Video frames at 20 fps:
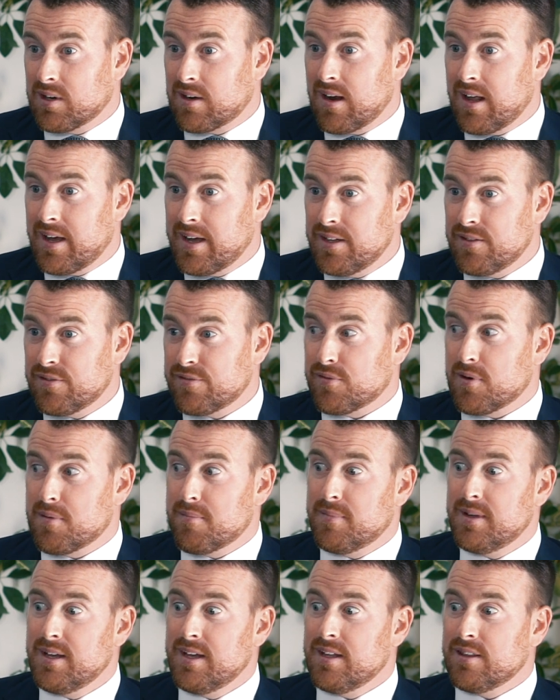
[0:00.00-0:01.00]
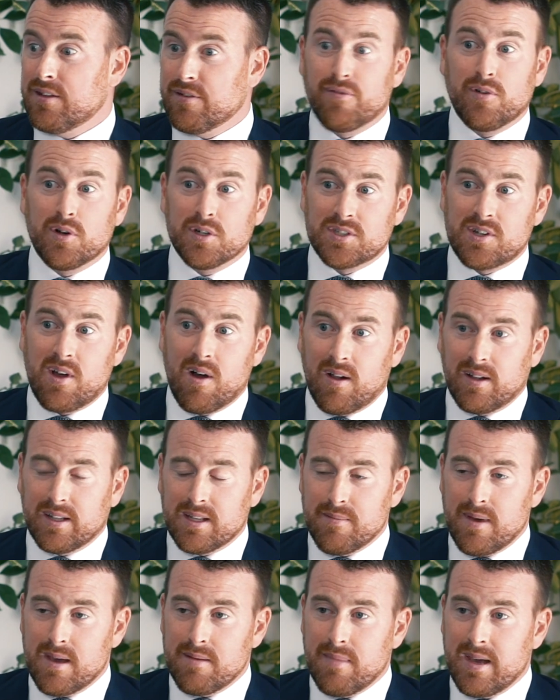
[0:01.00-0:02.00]
our clients from the first call
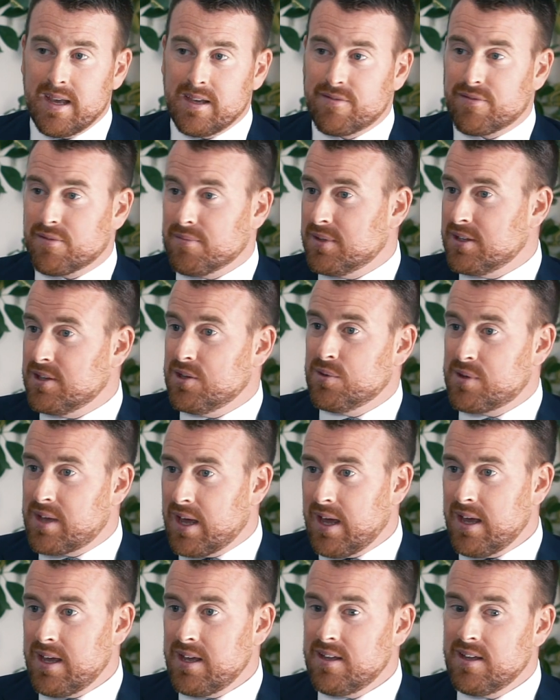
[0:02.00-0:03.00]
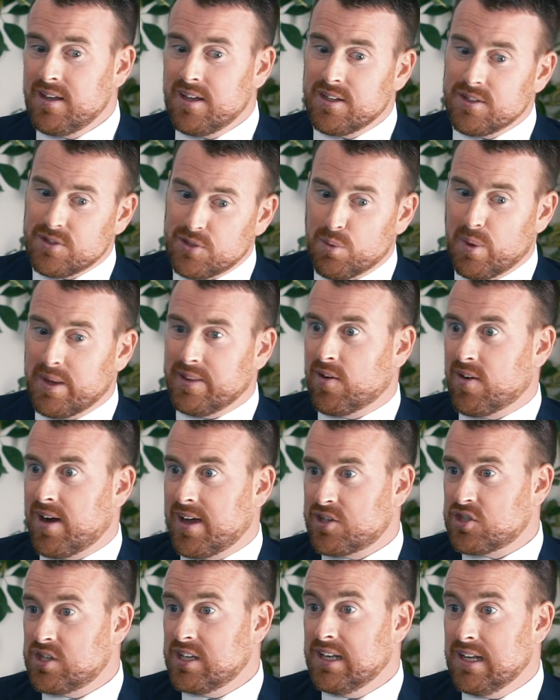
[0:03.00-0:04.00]
they may make from the UK to when they're
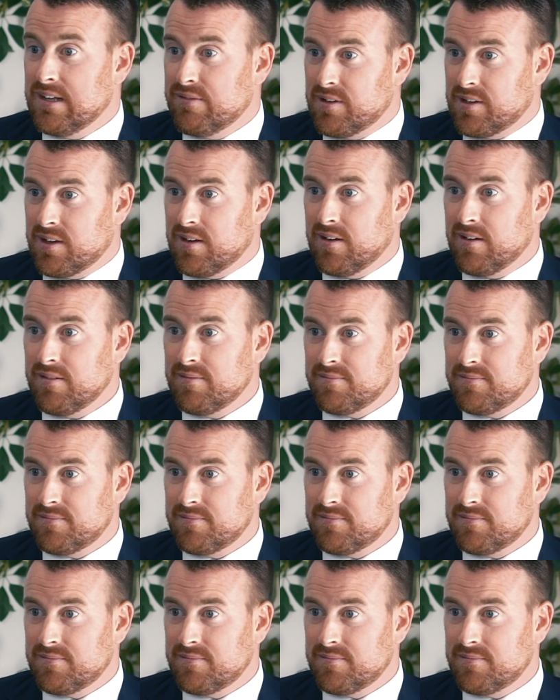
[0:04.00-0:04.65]
actually living here.